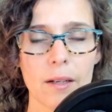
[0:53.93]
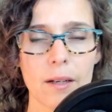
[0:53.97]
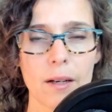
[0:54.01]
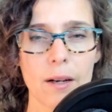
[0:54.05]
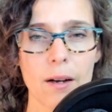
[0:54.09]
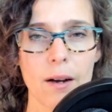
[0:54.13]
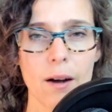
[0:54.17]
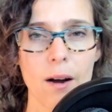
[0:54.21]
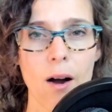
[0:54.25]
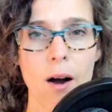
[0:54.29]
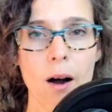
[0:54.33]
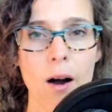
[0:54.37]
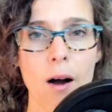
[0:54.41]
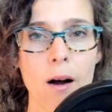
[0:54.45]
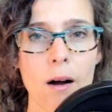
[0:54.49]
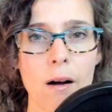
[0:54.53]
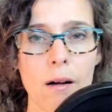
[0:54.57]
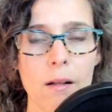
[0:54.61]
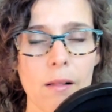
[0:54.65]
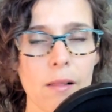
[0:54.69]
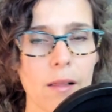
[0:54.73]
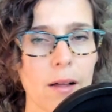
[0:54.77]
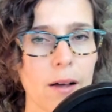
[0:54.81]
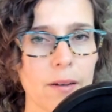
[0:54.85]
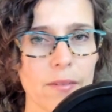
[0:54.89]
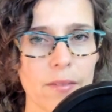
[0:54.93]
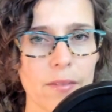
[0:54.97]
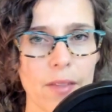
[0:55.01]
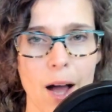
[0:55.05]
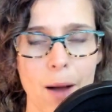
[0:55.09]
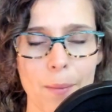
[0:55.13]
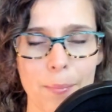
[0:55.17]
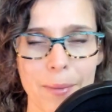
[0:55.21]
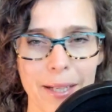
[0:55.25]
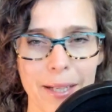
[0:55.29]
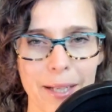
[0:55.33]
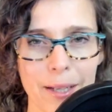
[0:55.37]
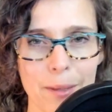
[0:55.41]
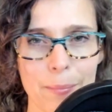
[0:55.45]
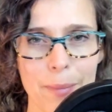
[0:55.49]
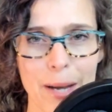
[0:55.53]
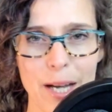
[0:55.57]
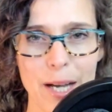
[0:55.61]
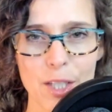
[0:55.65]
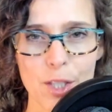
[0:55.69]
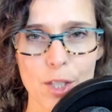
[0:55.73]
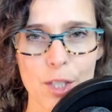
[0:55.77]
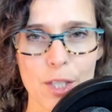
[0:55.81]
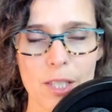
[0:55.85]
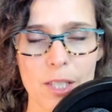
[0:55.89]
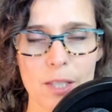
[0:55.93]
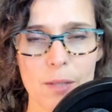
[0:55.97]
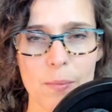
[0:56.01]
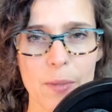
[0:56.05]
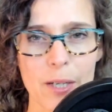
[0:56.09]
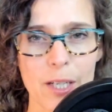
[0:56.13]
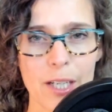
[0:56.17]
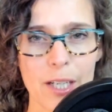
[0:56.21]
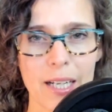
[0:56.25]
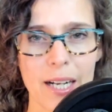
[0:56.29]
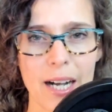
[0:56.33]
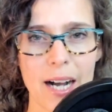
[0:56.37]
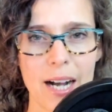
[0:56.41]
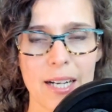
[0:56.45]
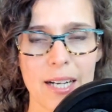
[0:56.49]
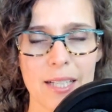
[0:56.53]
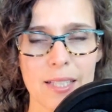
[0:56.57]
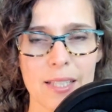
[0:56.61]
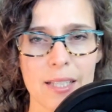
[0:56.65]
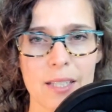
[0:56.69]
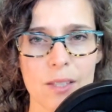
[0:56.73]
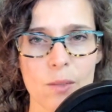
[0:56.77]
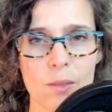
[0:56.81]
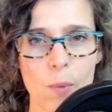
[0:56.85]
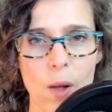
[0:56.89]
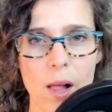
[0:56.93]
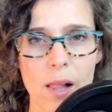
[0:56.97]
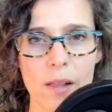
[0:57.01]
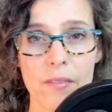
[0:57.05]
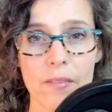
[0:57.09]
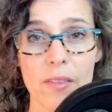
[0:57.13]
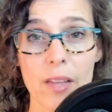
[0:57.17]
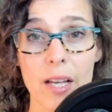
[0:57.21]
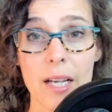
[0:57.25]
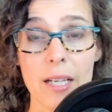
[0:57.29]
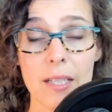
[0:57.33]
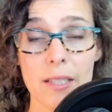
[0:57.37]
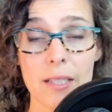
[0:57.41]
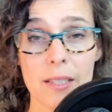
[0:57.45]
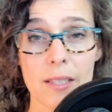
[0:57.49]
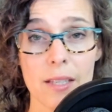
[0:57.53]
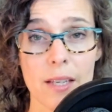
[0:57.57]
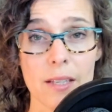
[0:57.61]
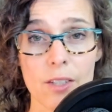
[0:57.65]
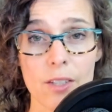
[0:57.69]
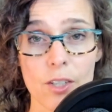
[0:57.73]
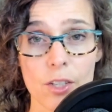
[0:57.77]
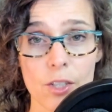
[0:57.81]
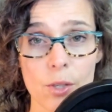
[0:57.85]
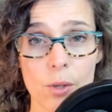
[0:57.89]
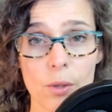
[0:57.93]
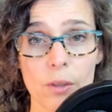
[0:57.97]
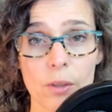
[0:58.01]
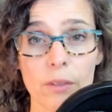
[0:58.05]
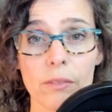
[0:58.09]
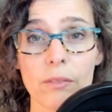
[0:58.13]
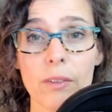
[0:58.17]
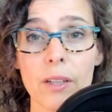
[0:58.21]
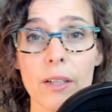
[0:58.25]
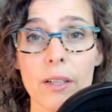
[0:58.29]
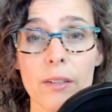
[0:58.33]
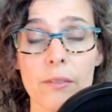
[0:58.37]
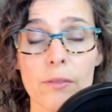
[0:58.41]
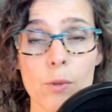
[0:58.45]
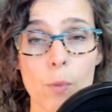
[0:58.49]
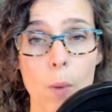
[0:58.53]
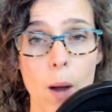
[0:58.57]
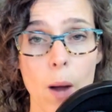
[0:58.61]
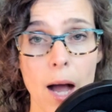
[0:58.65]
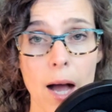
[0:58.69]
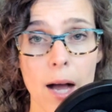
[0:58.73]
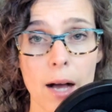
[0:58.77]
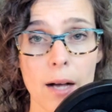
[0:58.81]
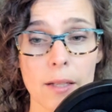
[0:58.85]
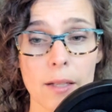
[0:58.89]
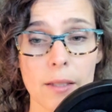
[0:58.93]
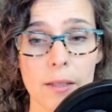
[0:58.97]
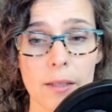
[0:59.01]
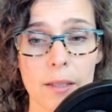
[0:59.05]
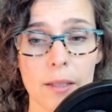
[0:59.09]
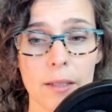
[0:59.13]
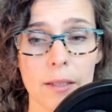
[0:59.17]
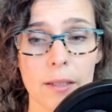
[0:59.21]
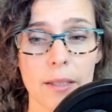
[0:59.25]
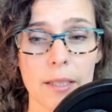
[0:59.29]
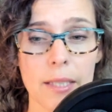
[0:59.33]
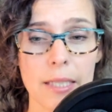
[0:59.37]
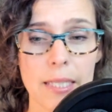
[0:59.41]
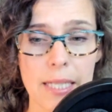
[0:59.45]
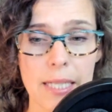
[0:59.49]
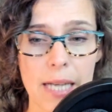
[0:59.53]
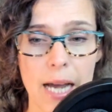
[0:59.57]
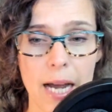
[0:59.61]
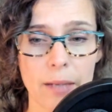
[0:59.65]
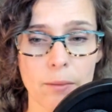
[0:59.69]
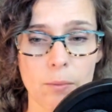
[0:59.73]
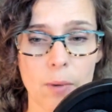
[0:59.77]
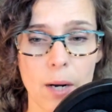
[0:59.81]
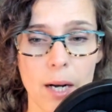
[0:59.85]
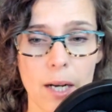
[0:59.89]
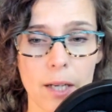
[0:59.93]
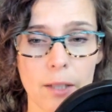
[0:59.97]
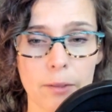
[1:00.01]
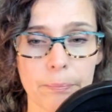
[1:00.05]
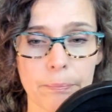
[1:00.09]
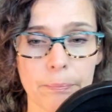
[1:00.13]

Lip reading: all of the helping compassionate spirit guides, as well as the ancestors who have lived well and died well.